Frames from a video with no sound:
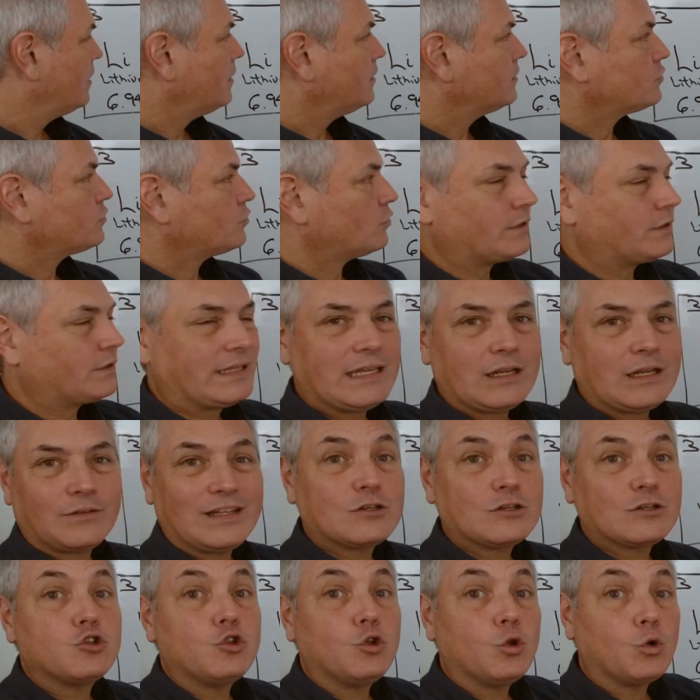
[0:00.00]
So here
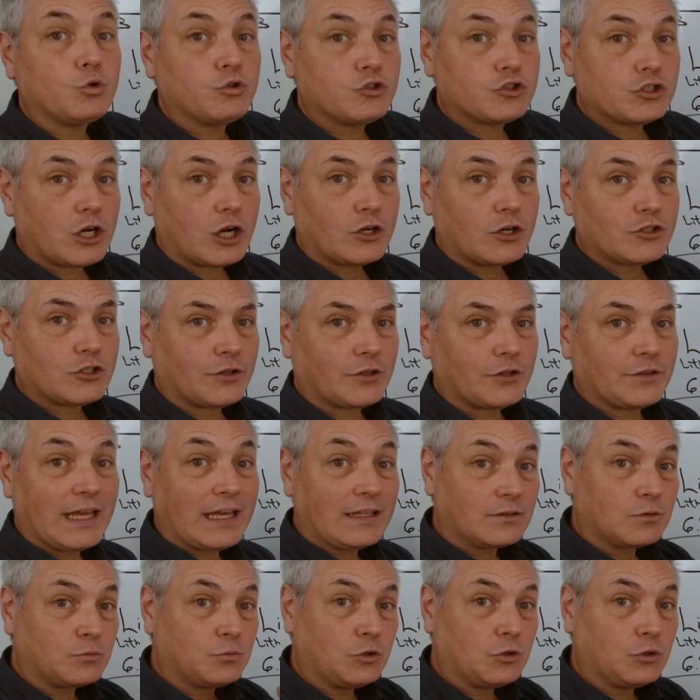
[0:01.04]
there's no charge on that.